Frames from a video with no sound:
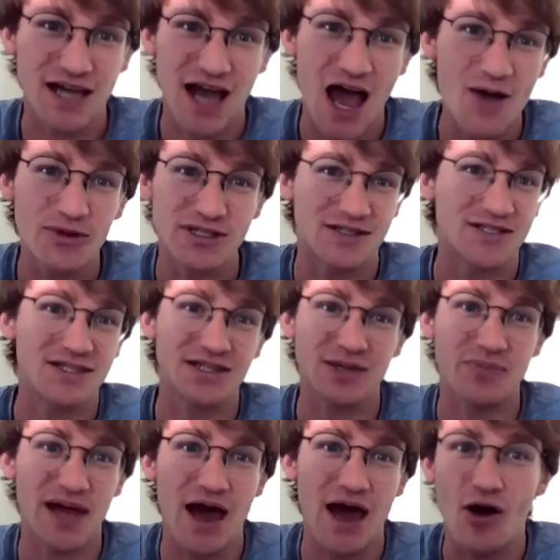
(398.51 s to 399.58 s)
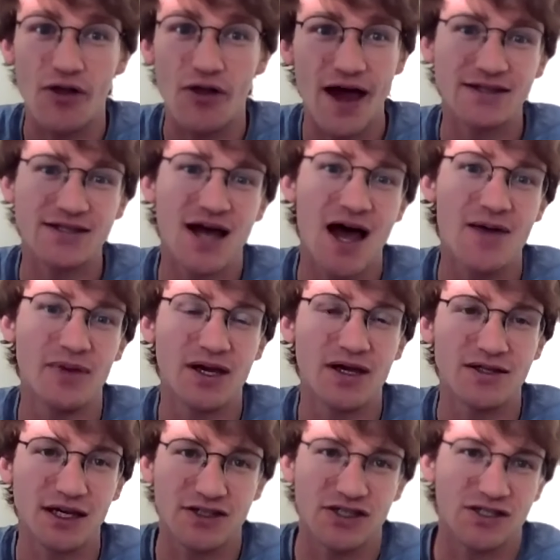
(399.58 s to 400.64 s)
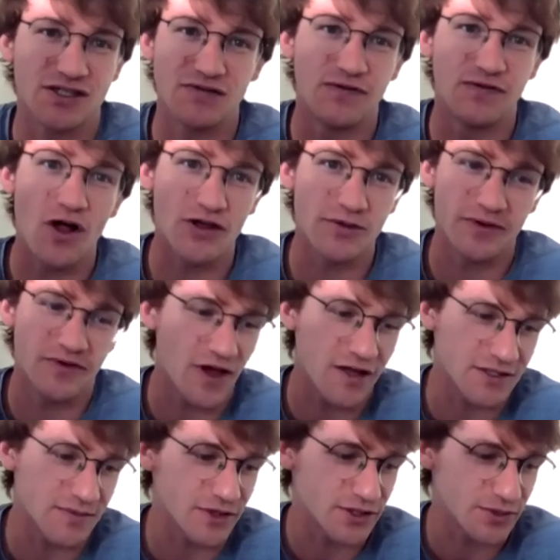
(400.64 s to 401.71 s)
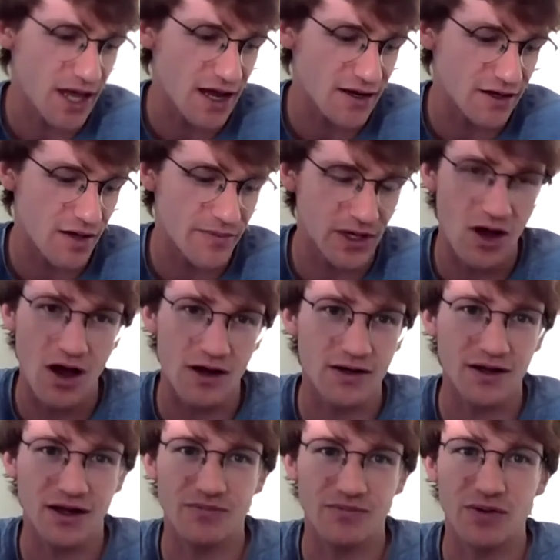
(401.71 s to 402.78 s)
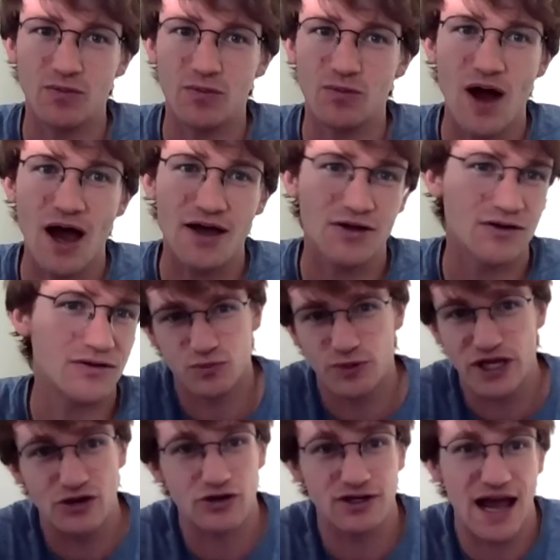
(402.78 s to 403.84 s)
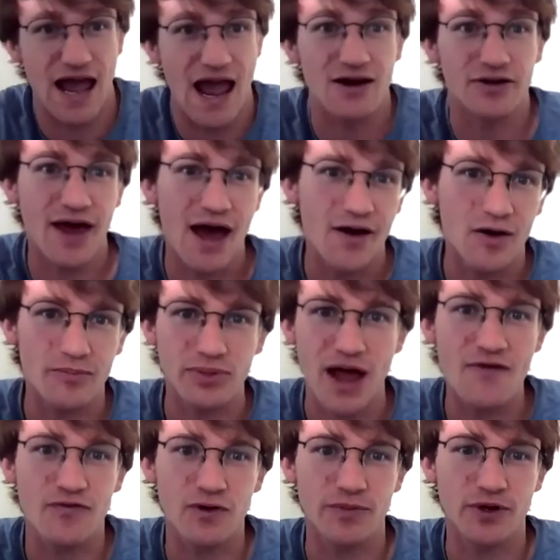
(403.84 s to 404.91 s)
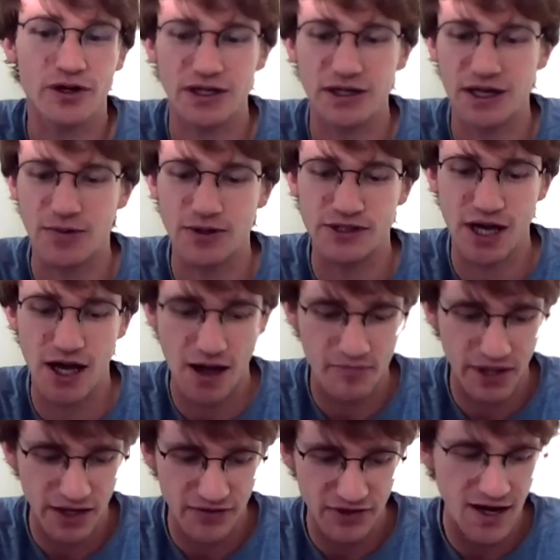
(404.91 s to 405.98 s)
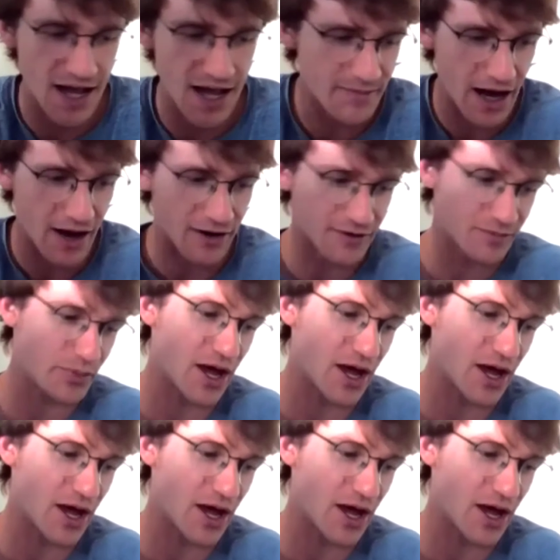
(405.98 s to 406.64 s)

Like I wasn't sleeping at all that time because like just the volume of customers we had coming on. I mean, I we couldn't handle that. Our platform couldn't. It was a, a bit of a nightmare.